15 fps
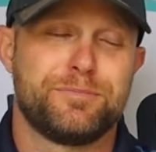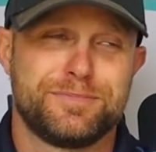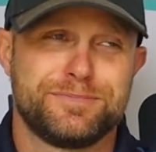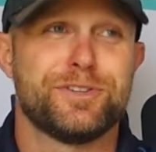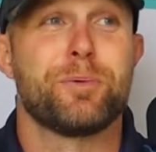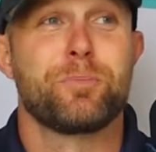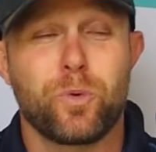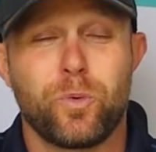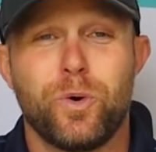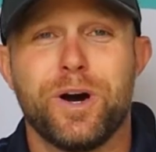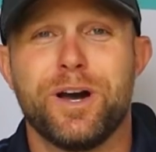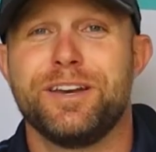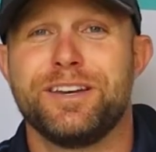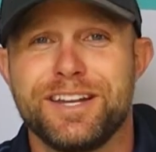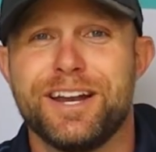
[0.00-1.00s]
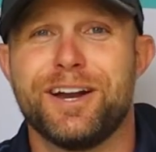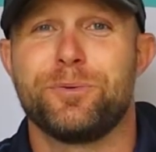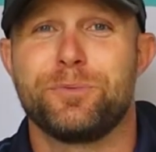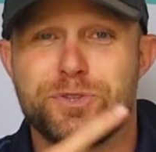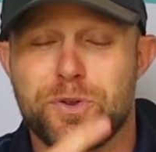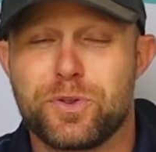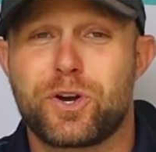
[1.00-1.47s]
number one, you know,
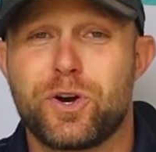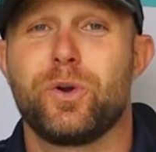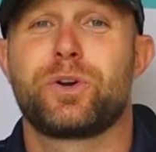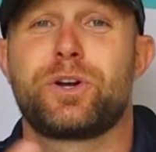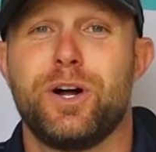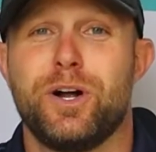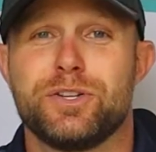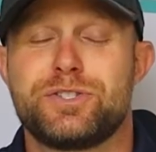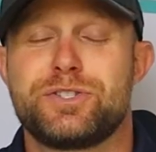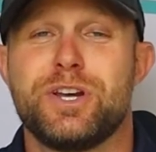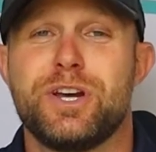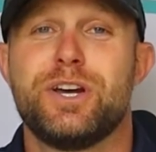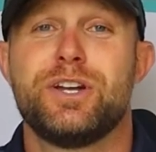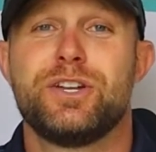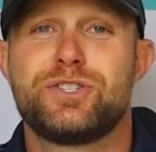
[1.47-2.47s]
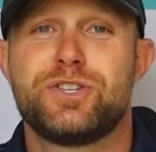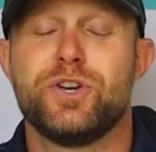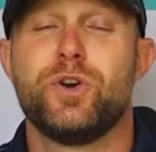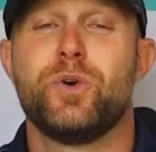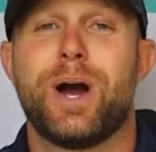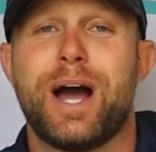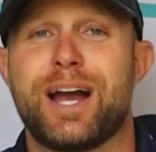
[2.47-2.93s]
do the cold call.
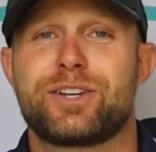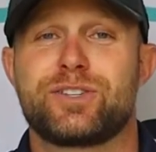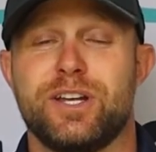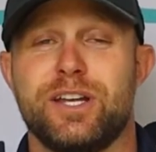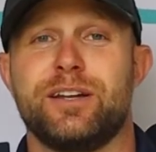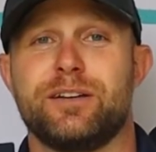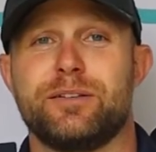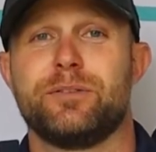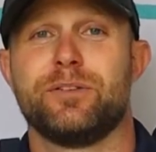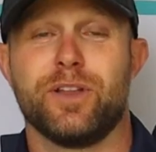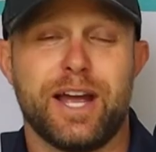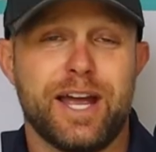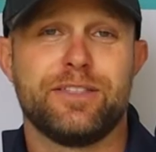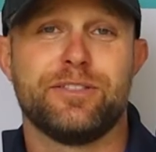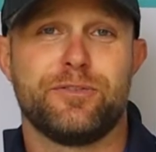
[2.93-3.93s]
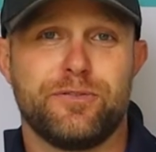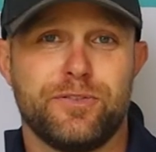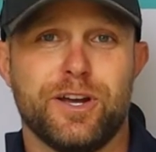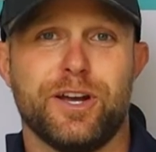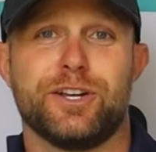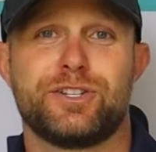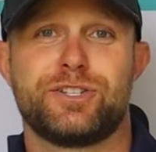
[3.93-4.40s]
Two, actually land the
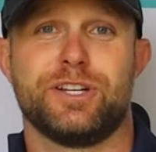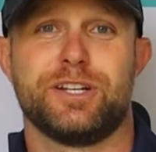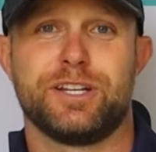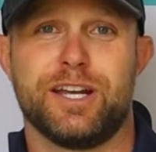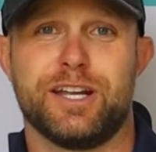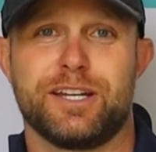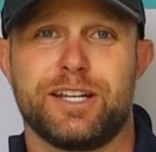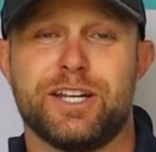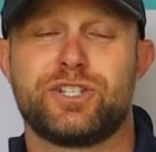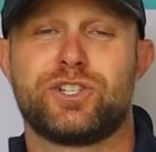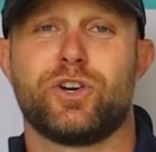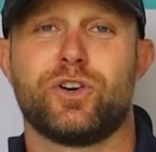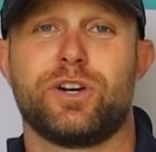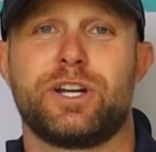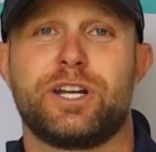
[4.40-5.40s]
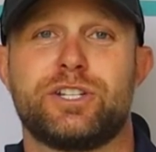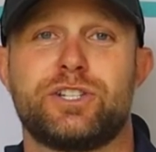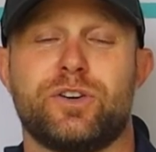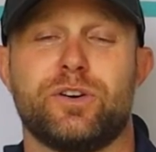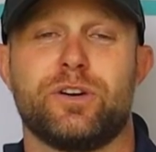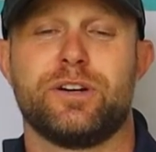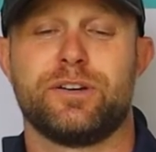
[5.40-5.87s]
fish and get
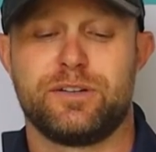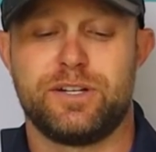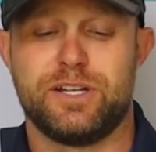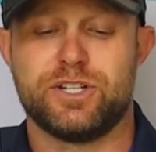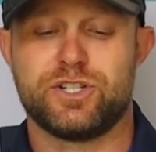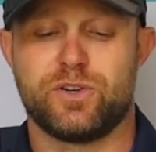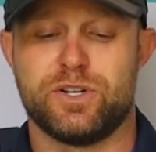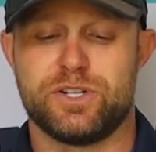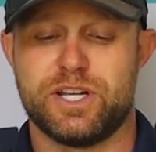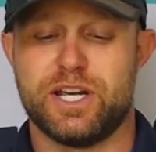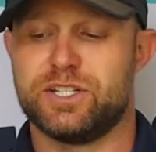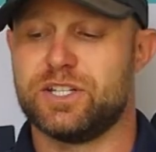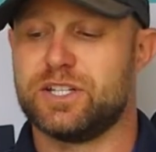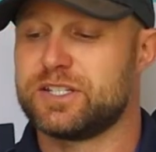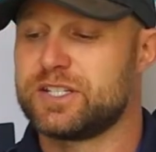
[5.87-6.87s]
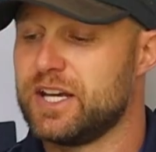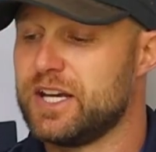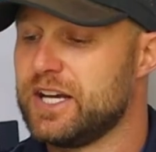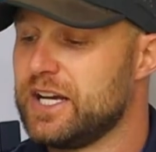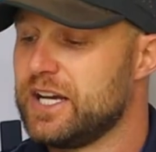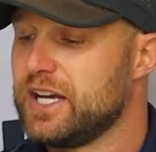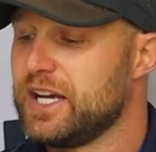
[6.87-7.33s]
your insurance agents.
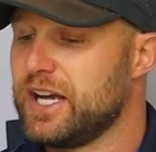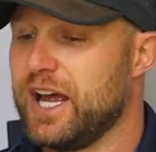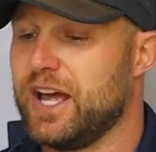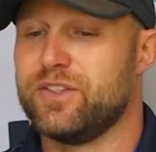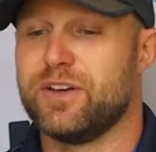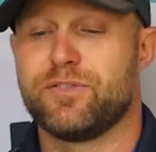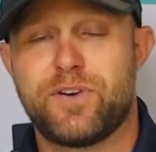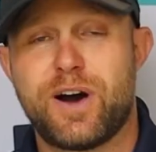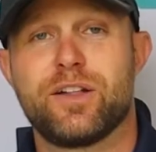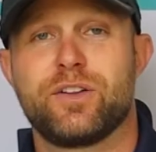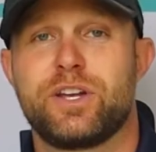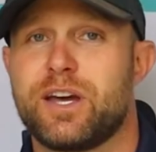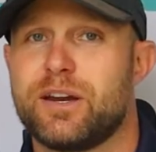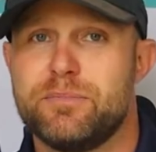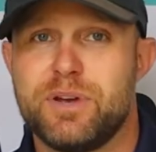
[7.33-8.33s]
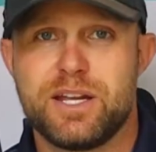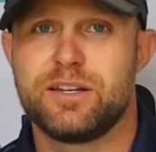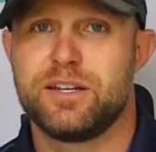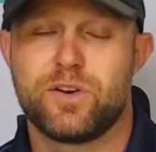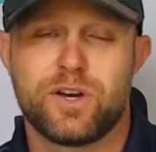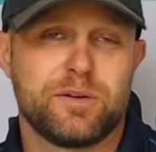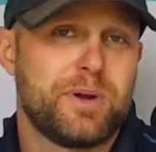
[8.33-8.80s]
And then finally, you got
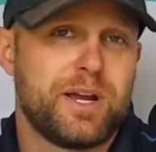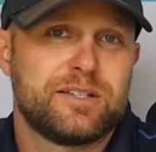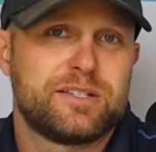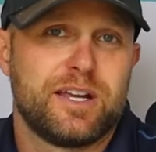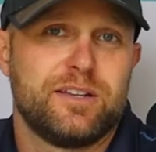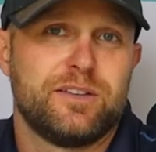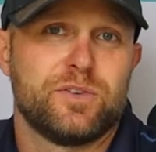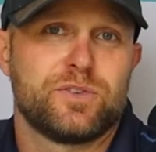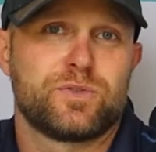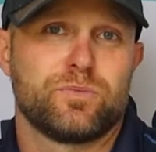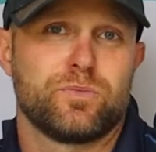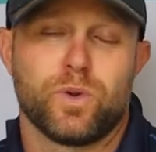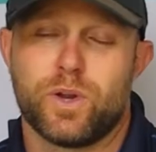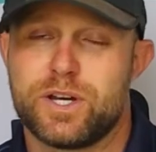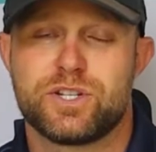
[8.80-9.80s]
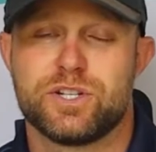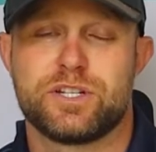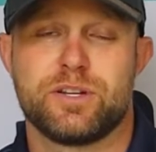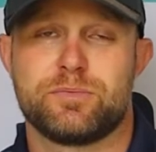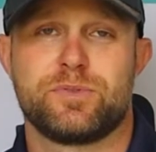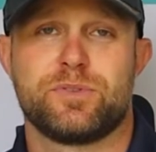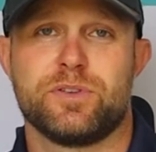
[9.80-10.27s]
to maintain those
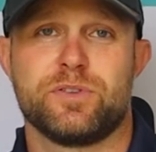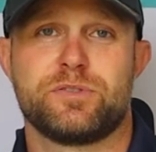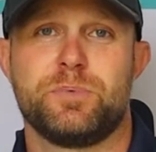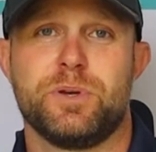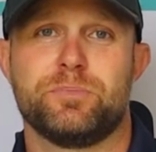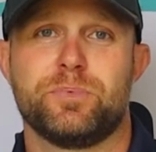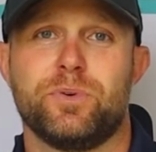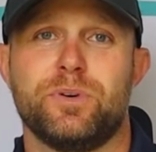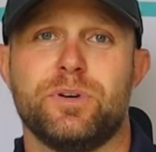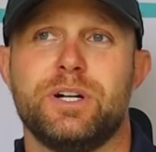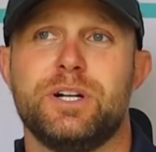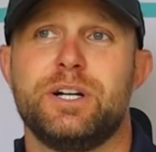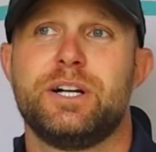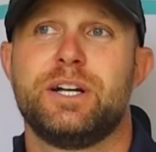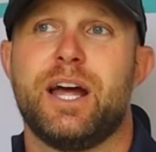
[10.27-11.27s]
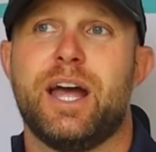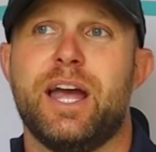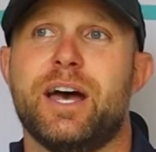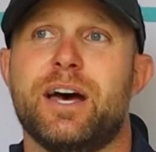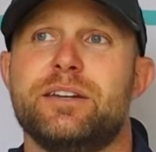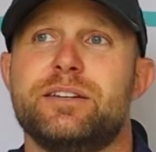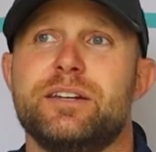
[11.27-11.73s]
relationships with those people,
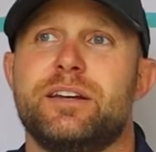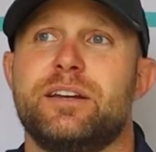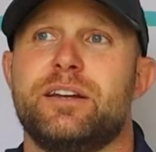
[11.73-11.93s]
and